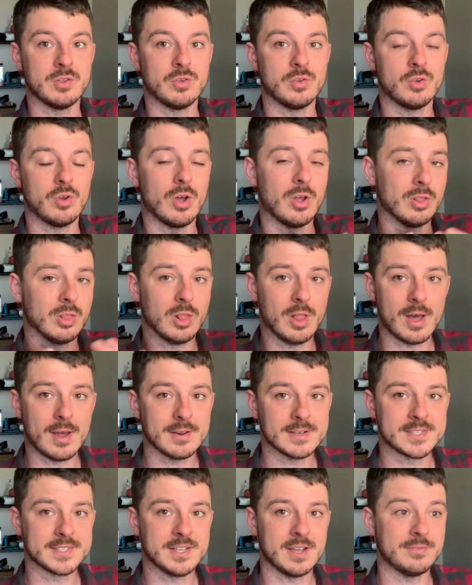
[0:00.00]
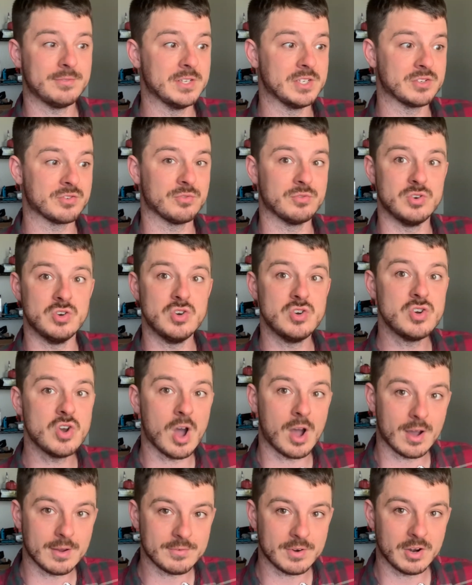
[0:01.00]
a lot of stuff is
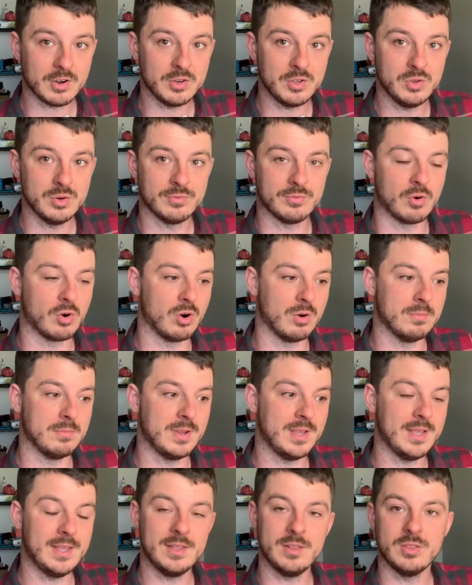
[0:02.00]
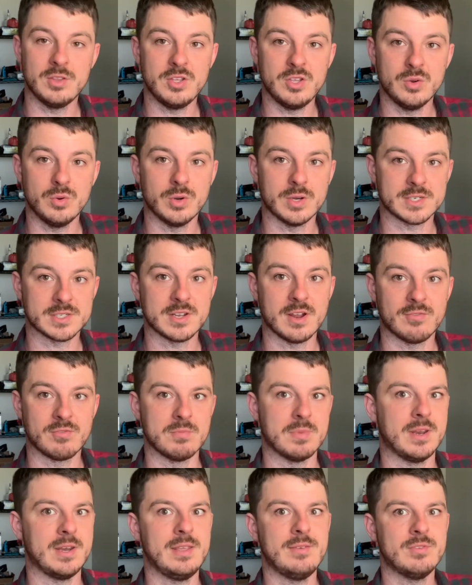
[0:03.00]
not very uniform in the US
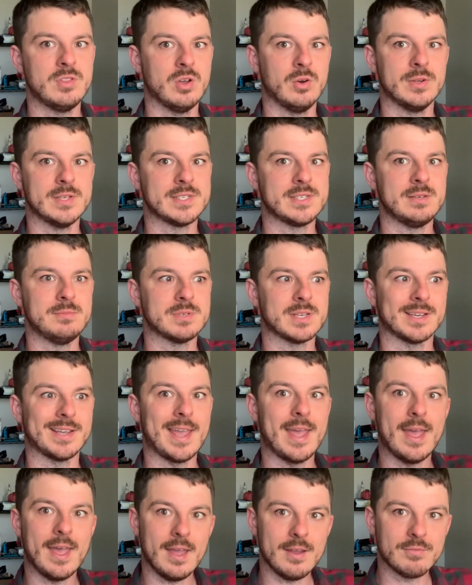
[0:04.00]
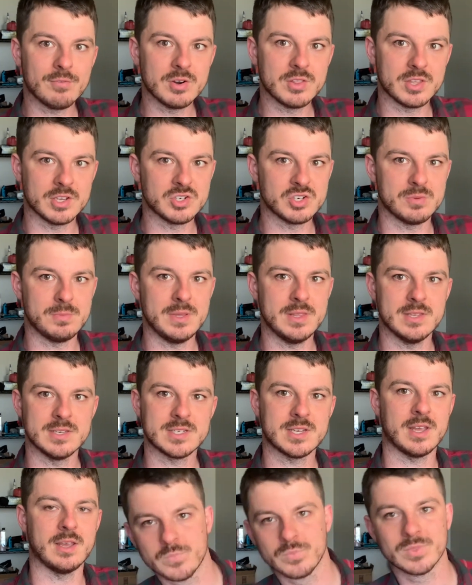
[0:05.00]
government, even though it seems like everything should be the
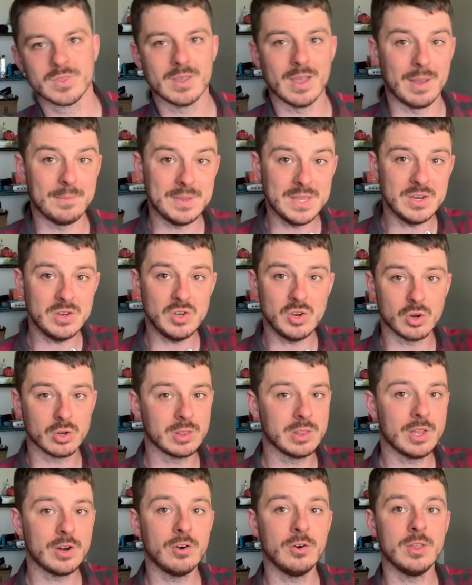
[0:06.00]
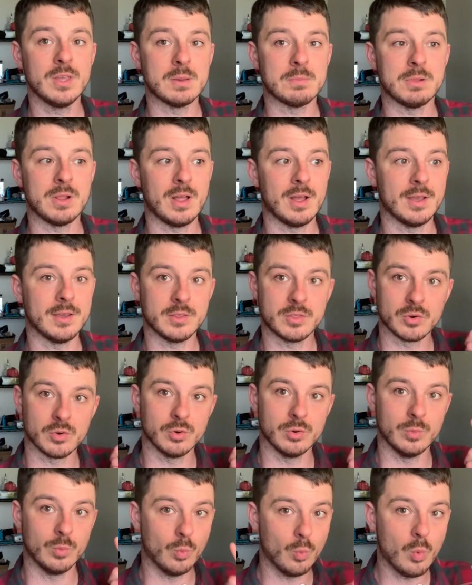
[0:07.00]
same. I mean, you're literally applying
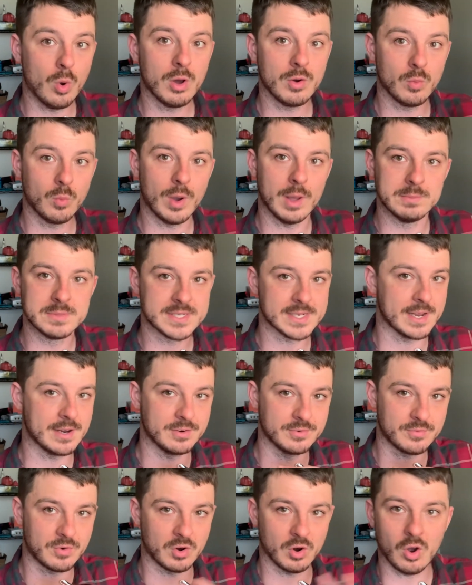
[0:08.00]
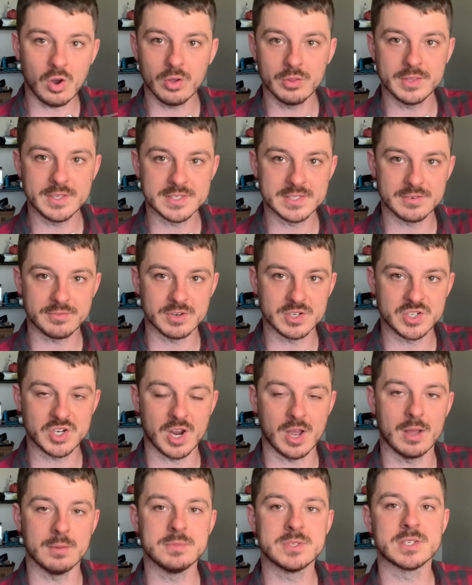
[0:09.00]
through one website for all these different
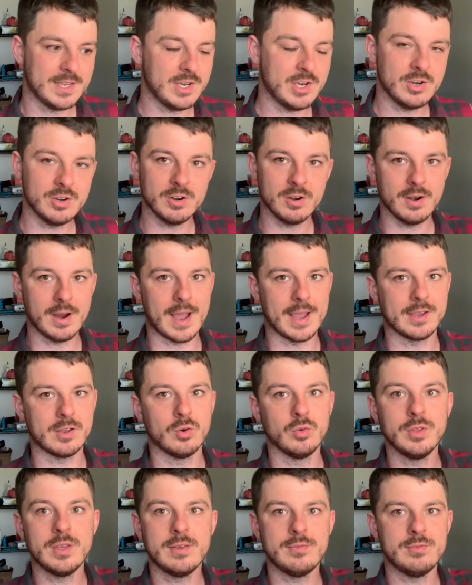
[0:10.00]
jobs. Here, I can only give you